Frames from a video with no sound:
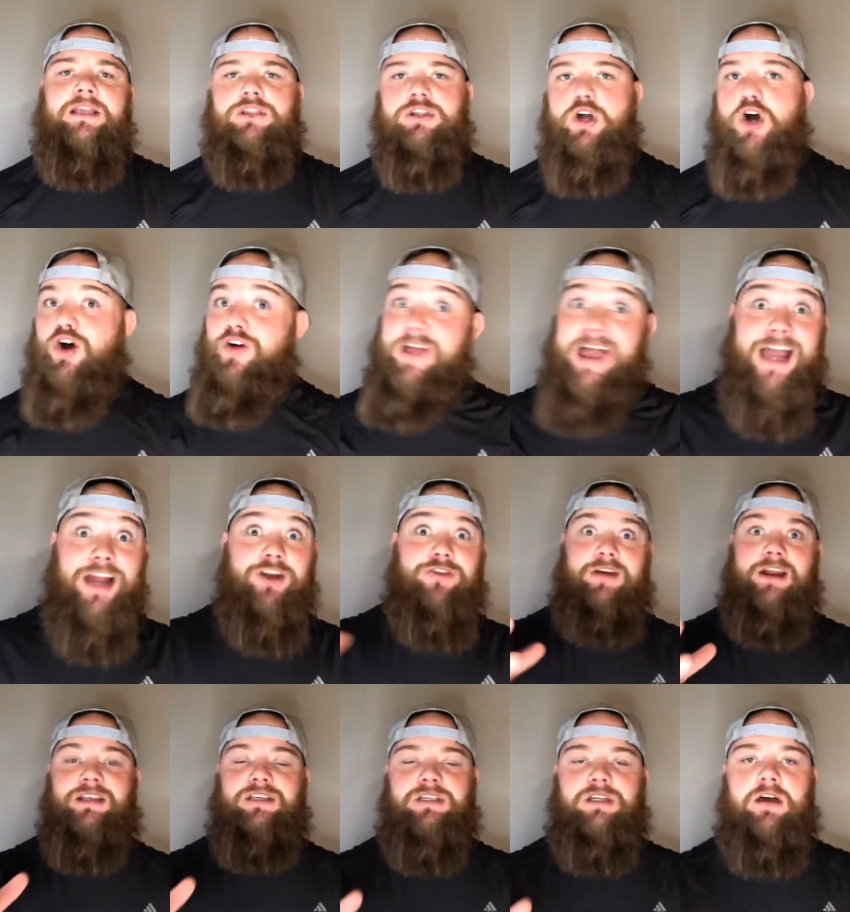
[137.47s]
and all that
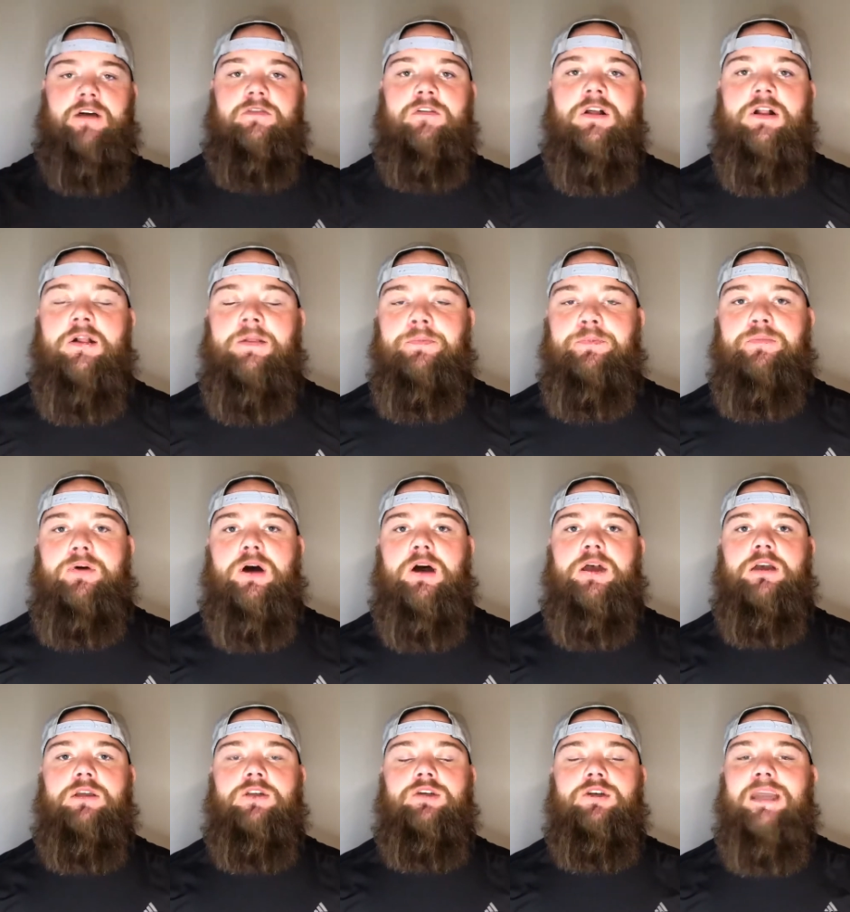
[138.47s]
great stuff
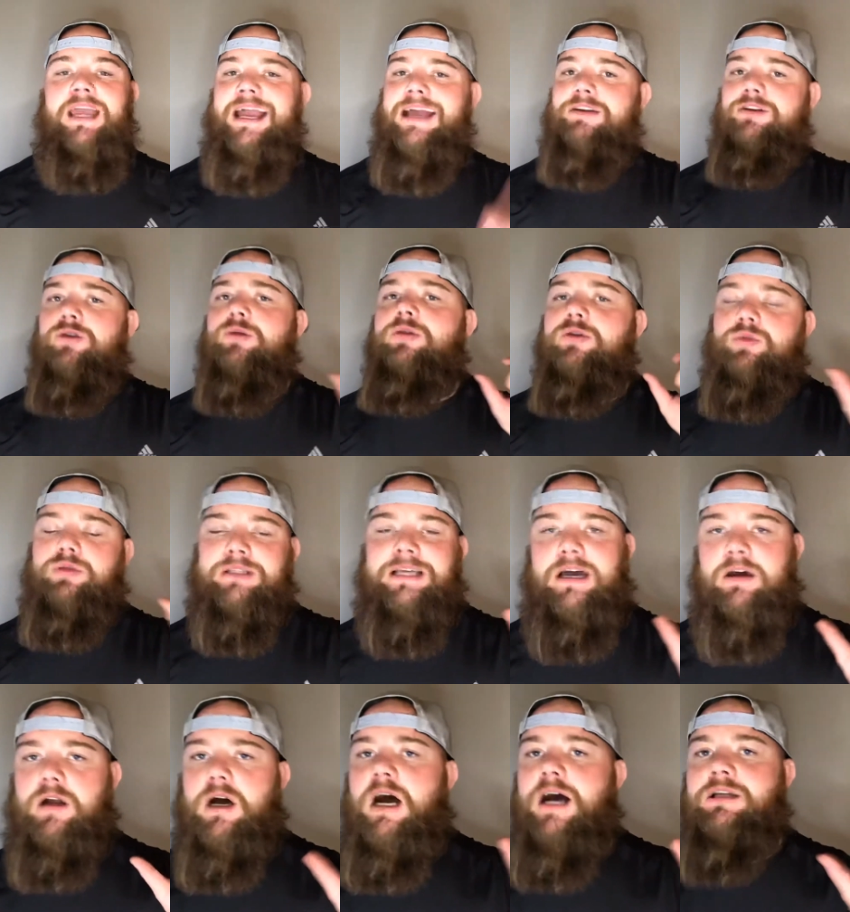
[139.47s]
but you can't do it
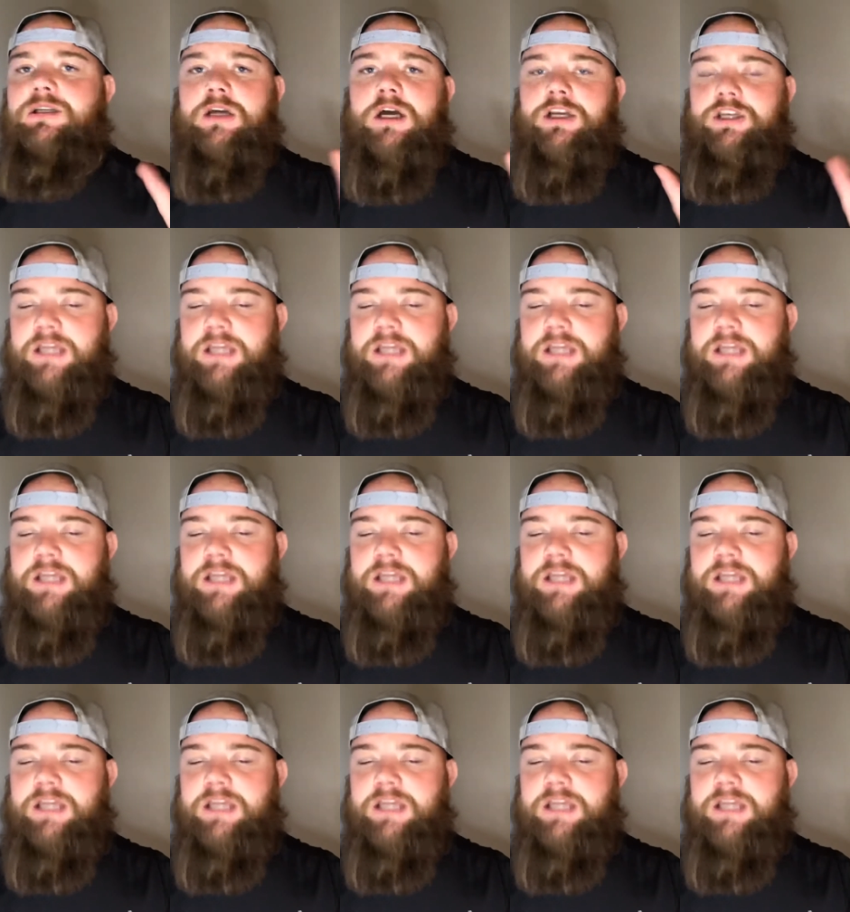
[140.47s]
without a hot dog.